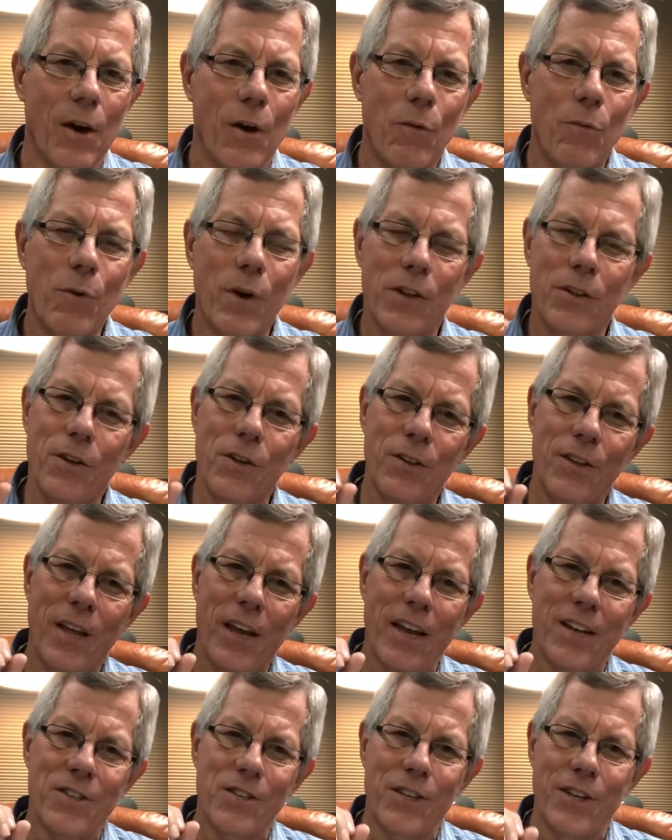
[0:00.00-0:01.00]
whether
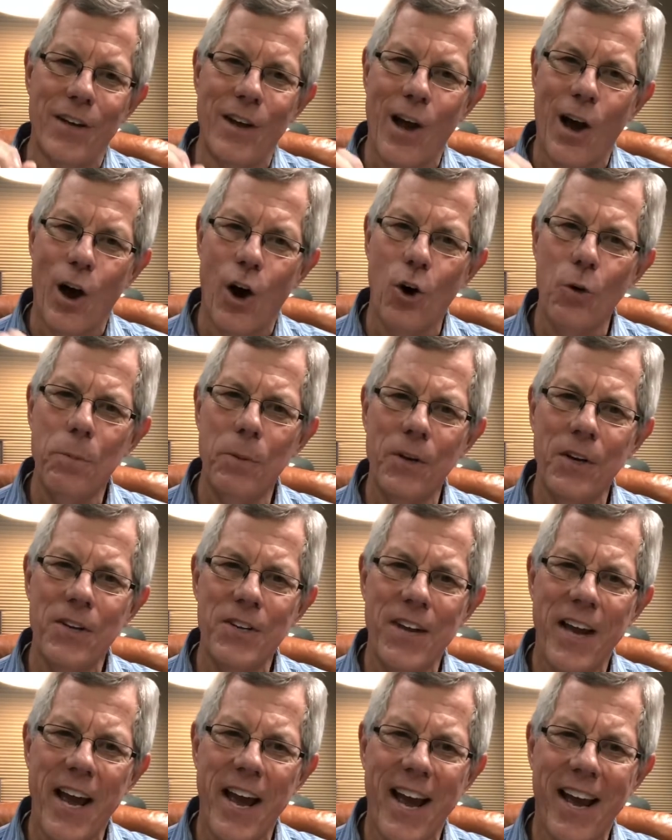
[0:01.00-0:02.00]
it's an open
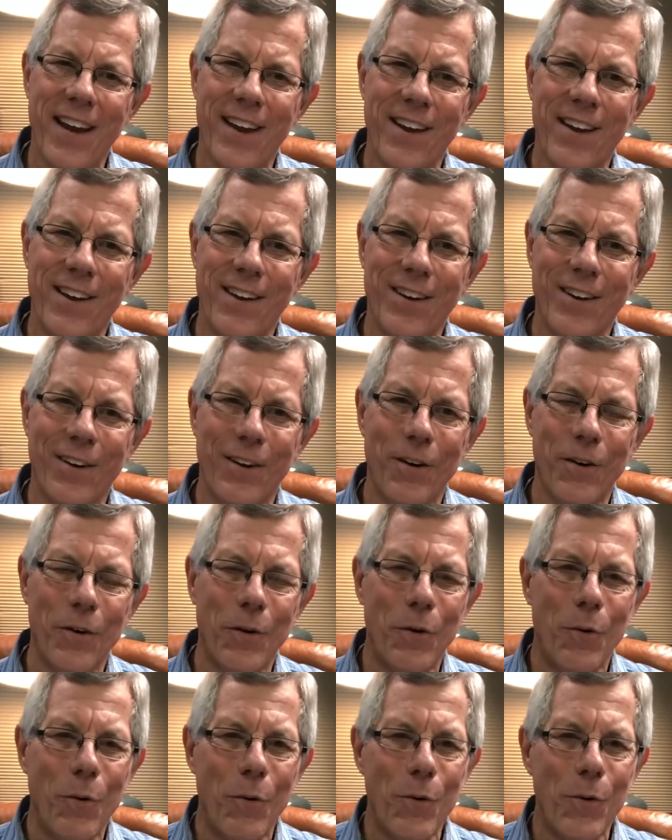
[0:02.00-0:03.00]
attack
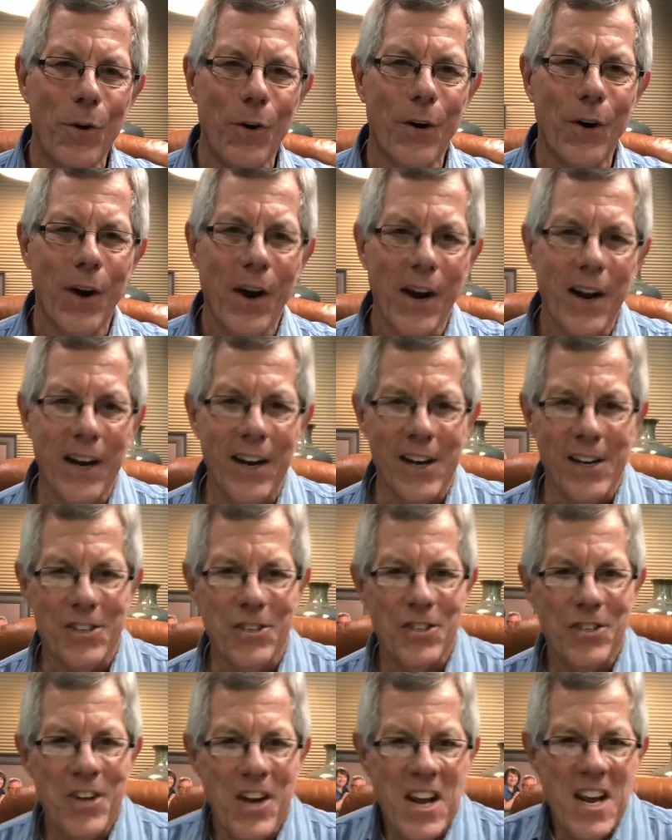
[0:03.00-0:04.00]
or a
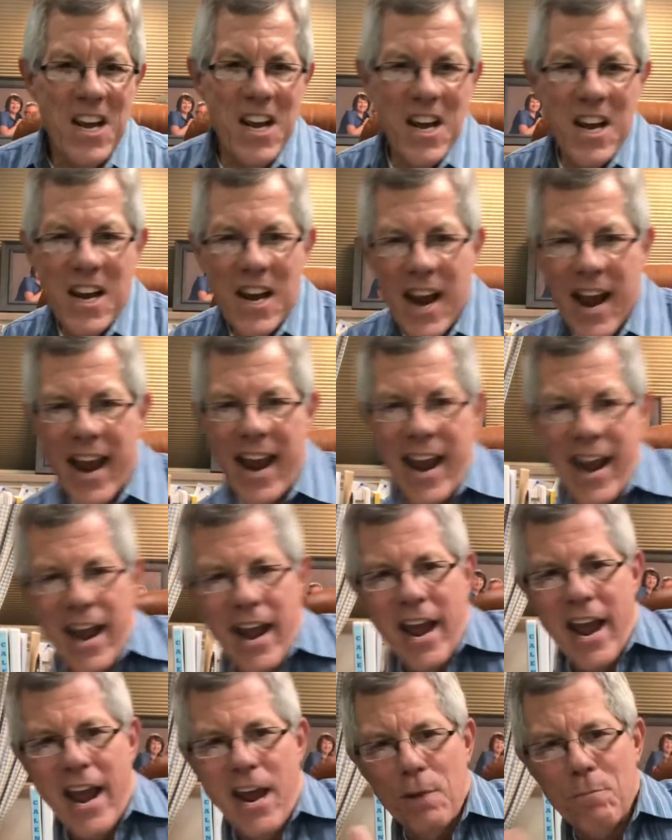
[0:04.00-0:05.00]
sneaky
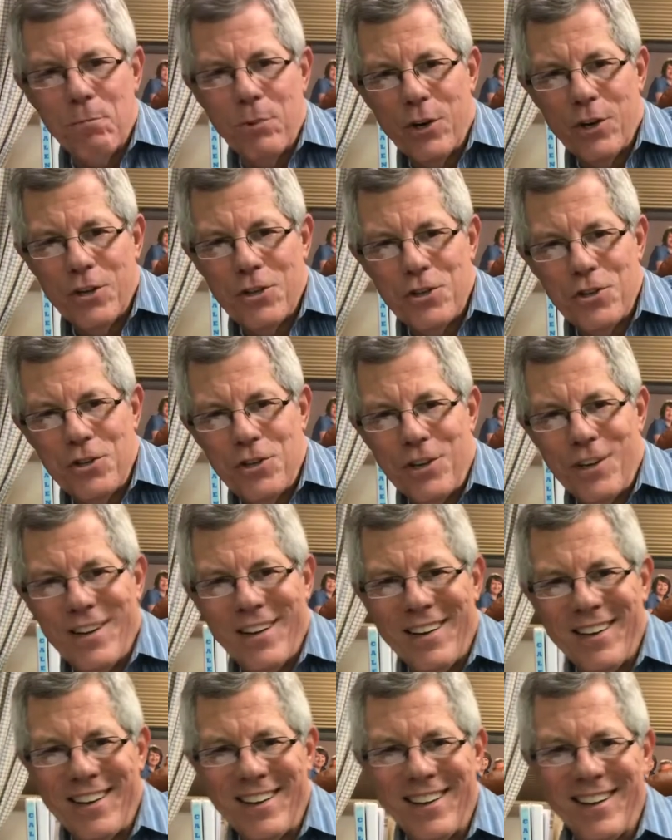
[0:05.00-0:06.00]
ambush.
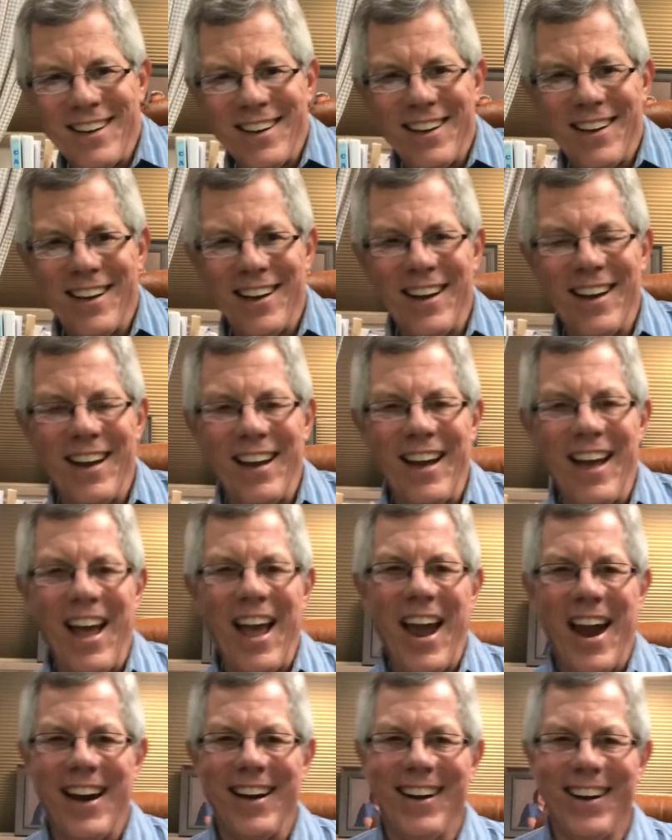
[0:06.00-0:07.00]

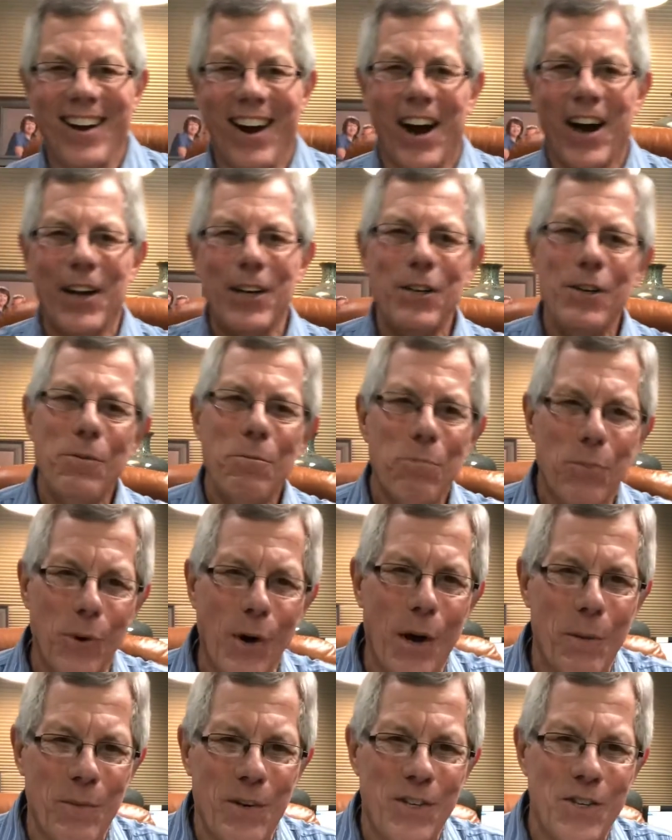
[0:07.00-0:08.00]
And God
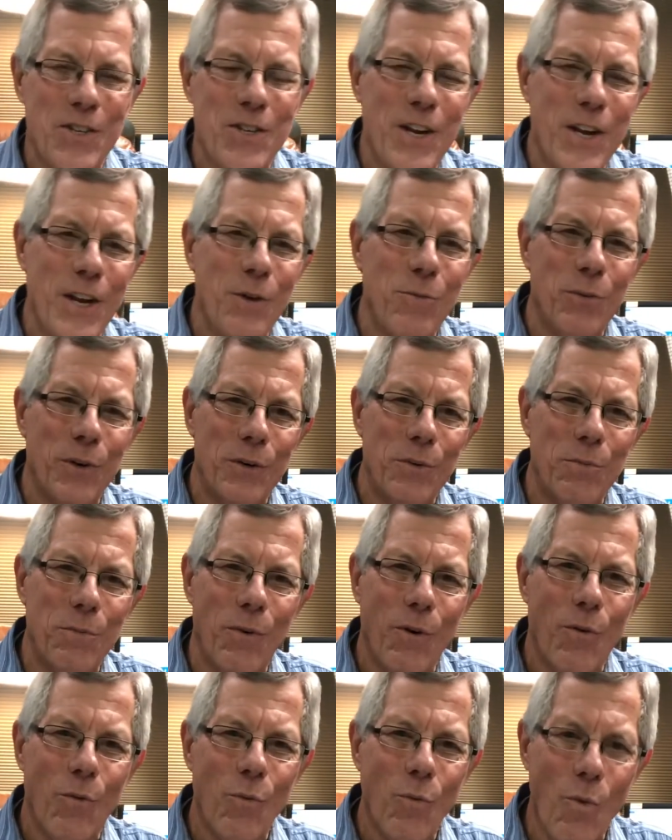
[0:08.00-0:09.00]
promised He would
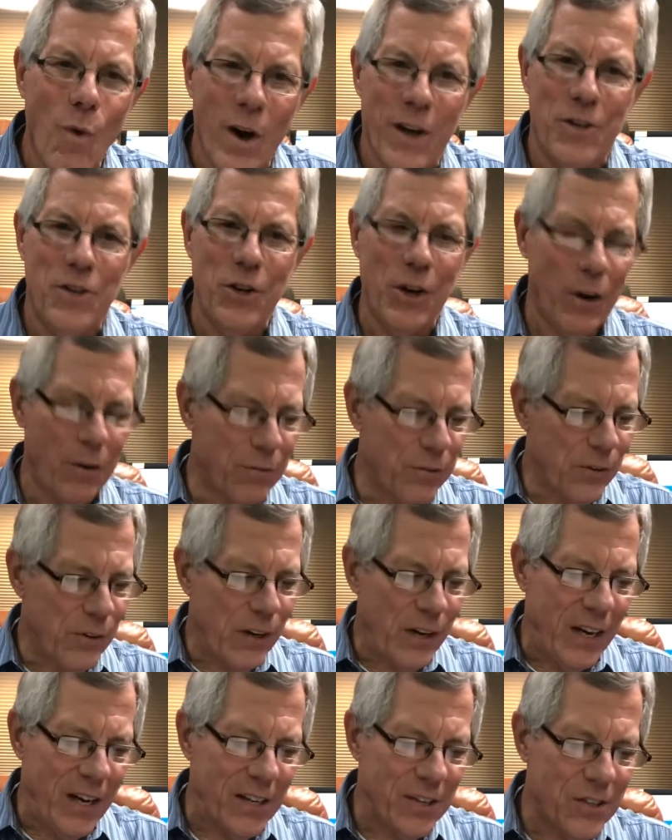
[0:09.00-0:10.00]
watch over
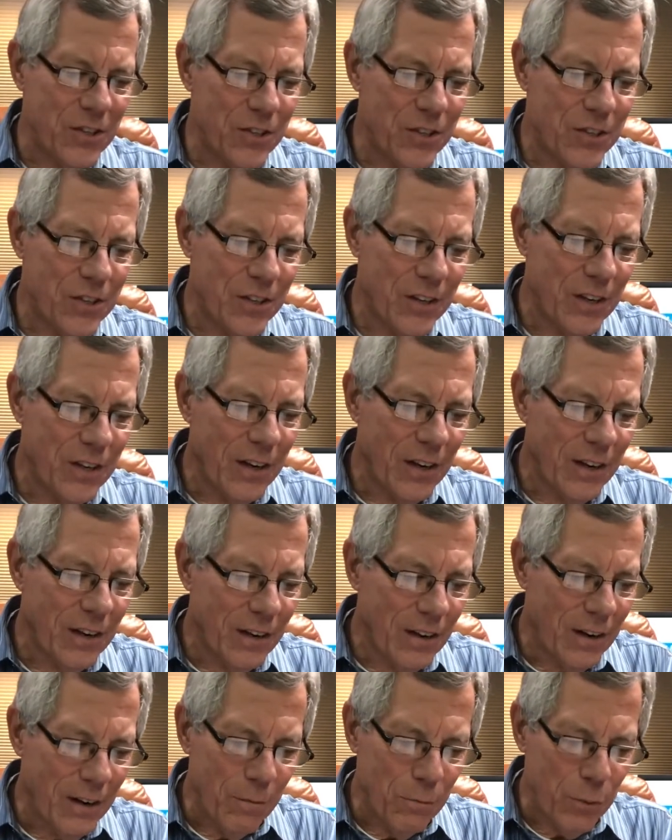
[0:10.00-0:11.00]
us,
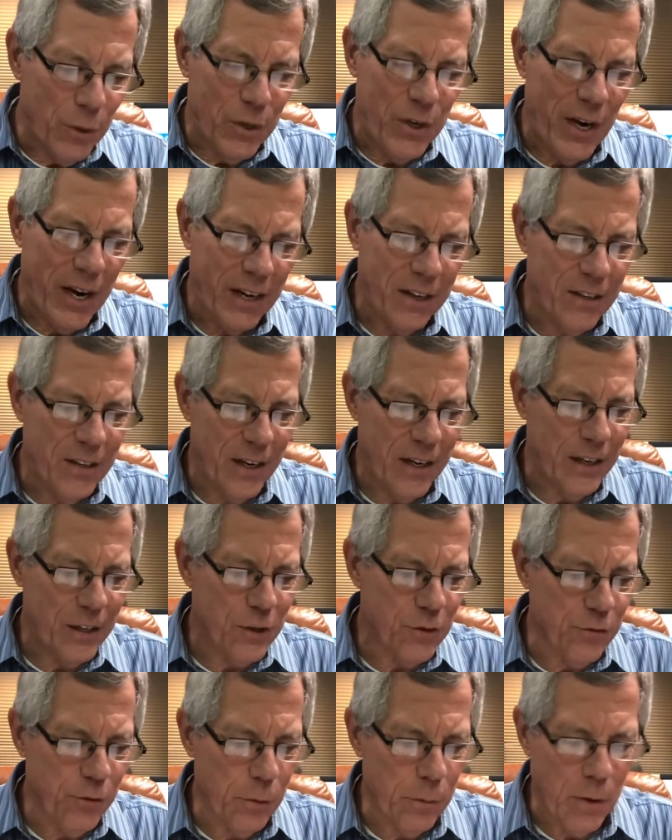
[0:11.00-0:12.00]
protect us
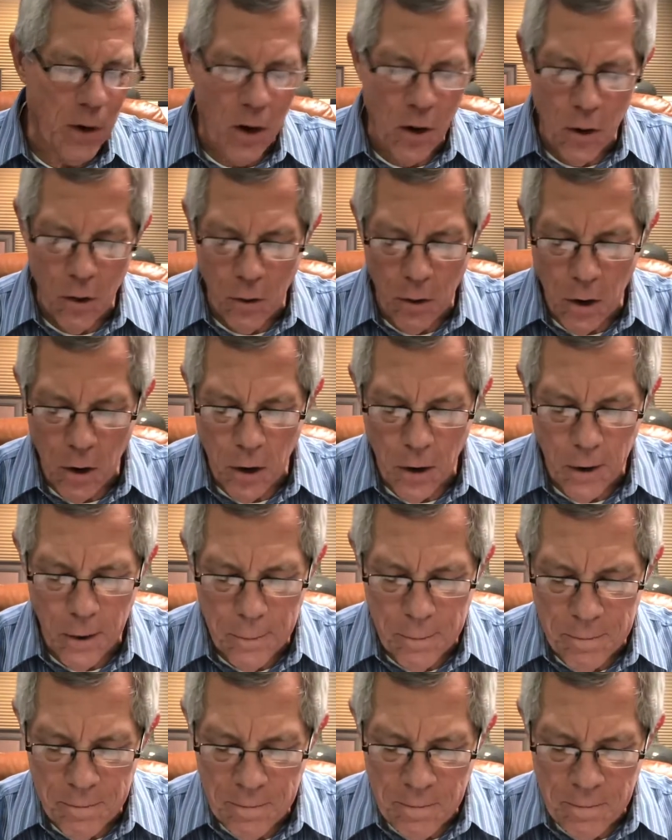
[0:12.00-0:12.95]
from all harm.